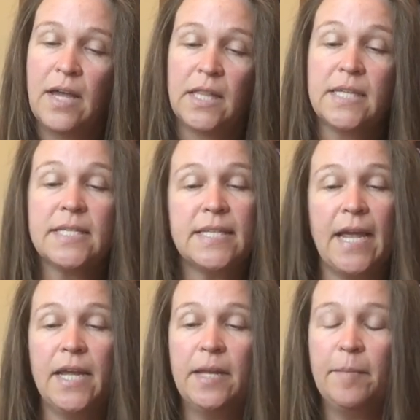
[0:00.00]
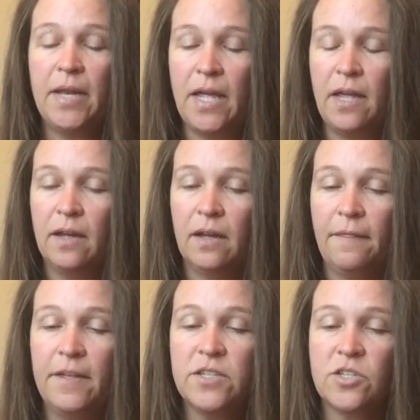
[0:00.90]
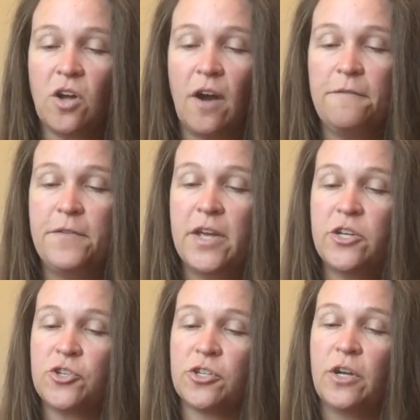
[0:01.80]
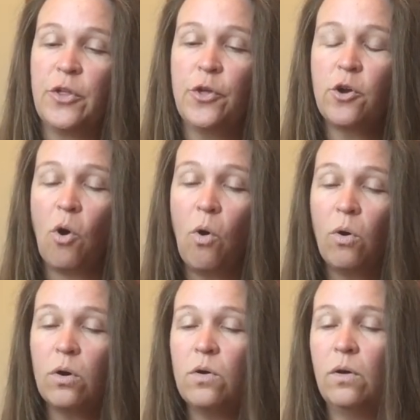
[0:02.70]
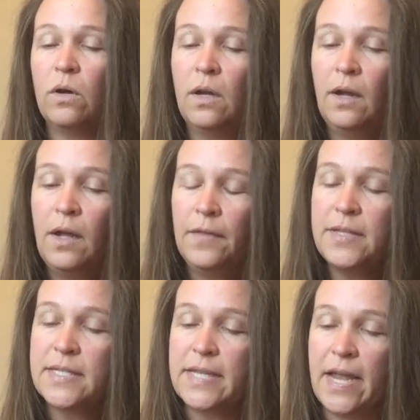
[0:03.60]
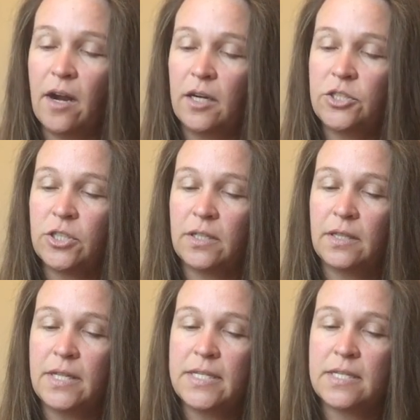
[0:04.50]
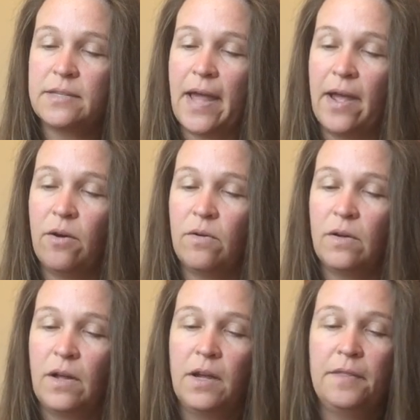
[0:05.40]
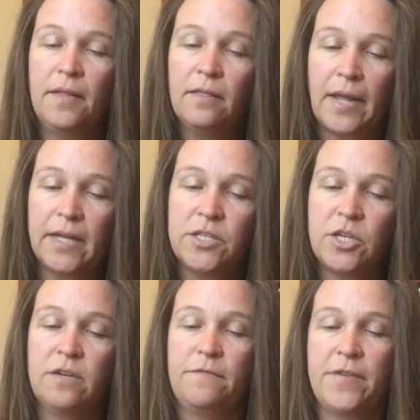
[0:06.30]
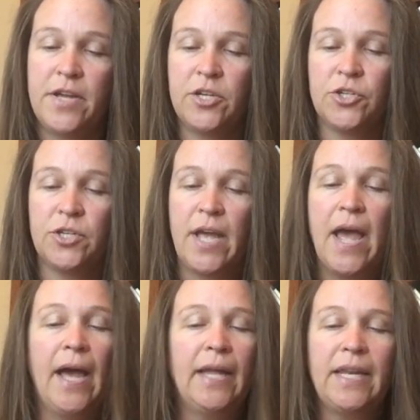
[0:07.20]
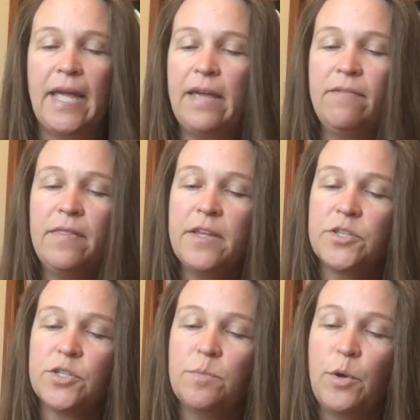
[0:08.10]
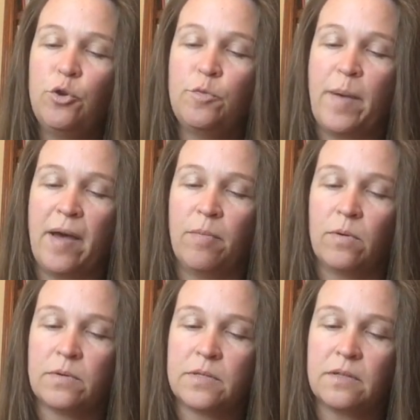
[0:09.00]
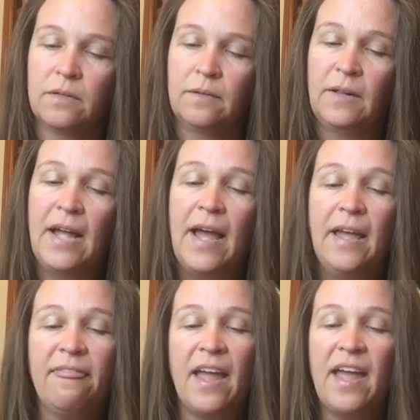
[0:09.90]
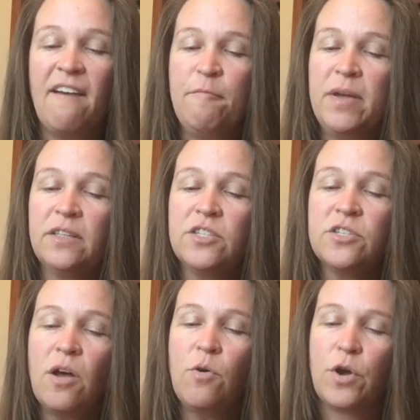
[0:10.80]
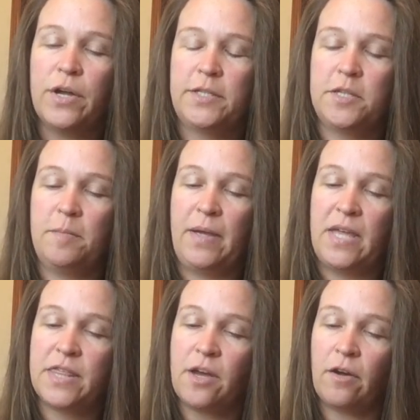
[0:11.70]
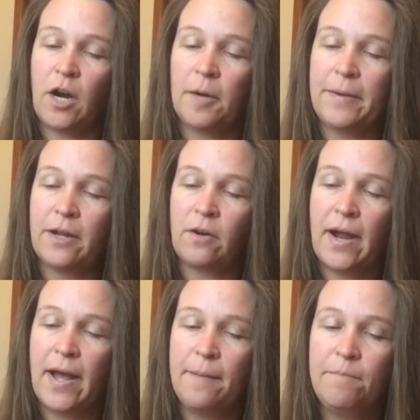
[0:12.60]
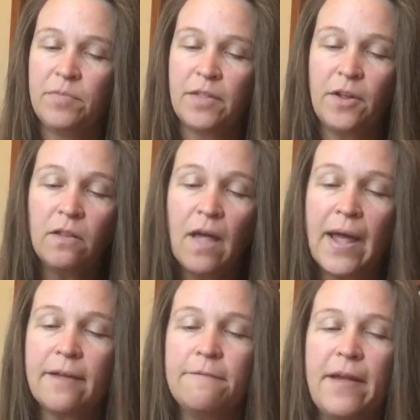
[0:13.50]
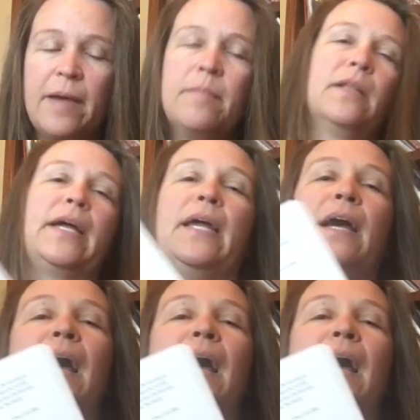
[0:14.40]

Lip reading: the sea anemone, the starfish, the coral, the sea urchin, the snail, the lanternfish, and even the smooth pebbles. "They have been so good to me," thought Hermit Crab. "They're like family.